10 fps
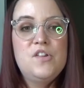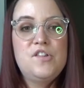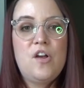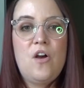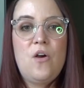
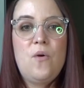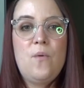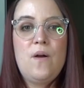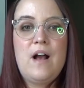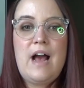
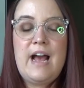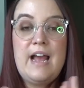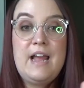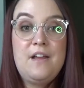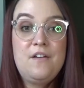So
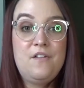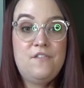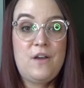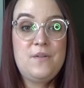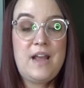I
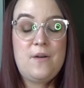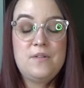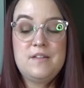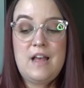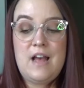found
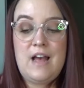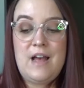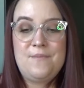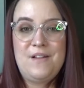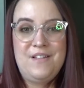out,
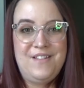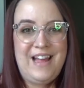um,